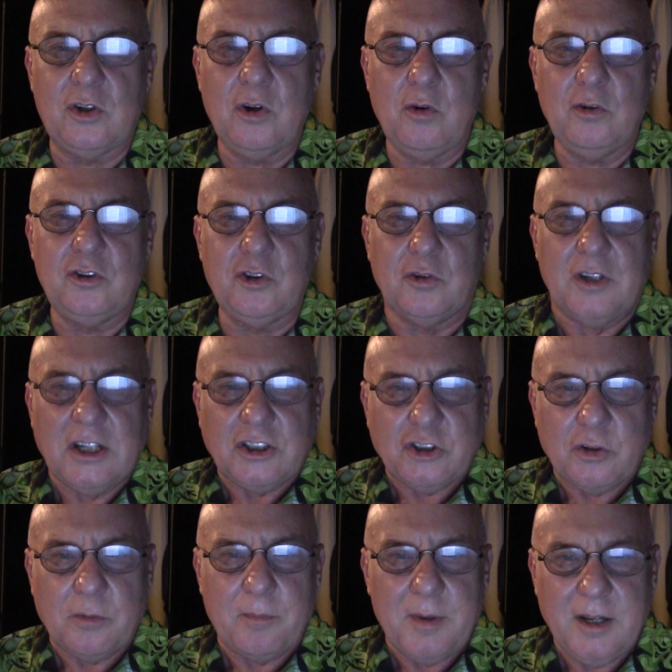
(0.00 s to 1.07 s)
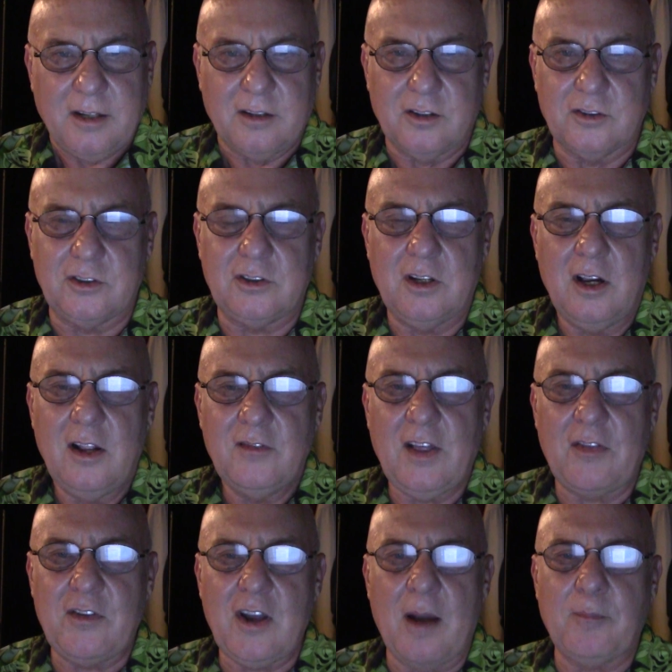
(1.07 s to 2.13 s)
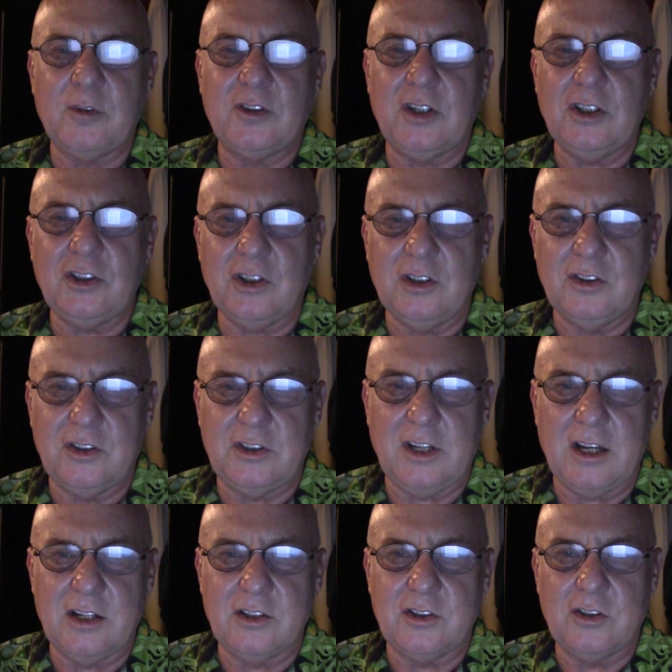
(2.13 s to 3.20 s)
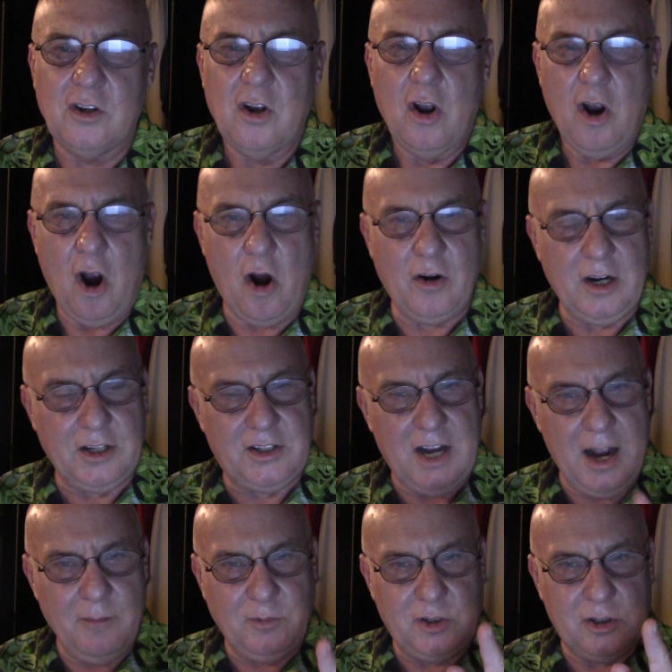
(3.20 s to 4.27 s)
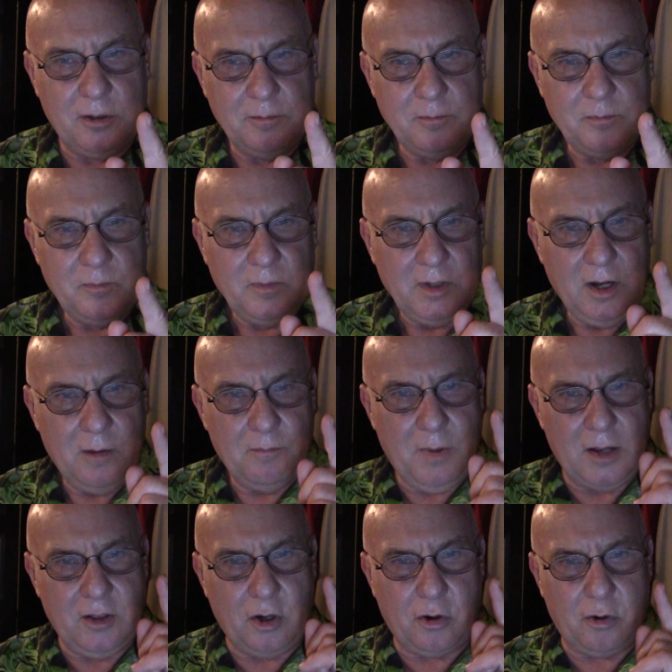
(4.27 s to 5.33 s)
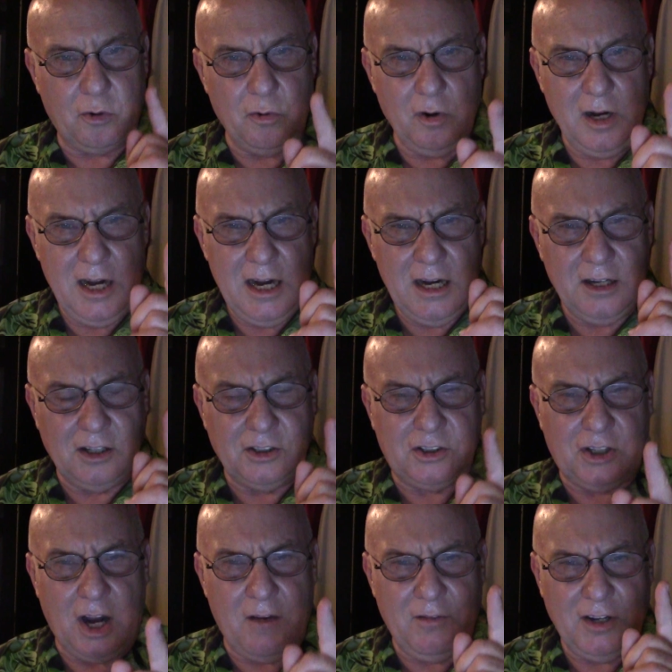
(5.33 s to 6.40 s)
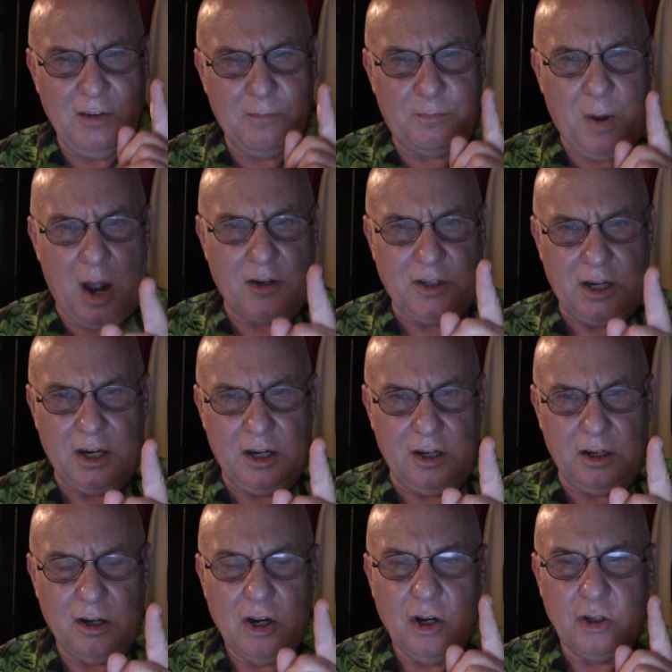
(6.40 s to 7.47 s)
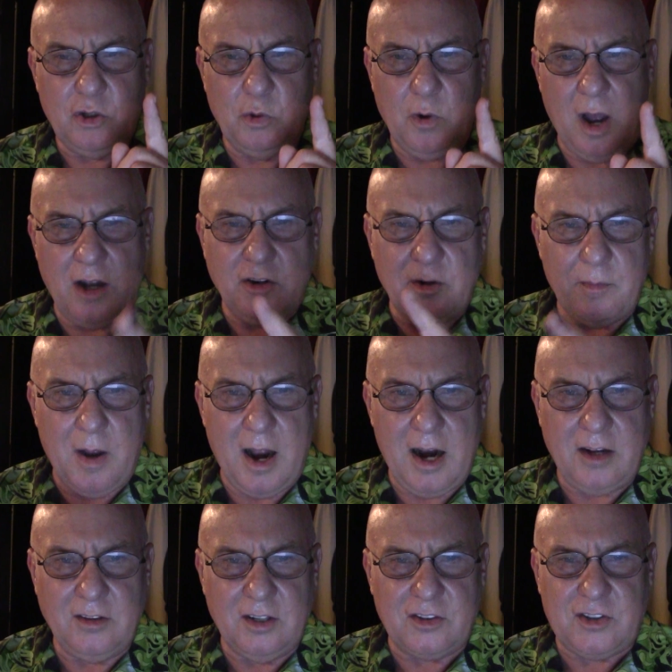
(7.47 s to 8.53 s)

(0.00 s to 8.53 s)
2 judicial bills that the opposition says are an attempt by the ruling Conservative Party to undermine the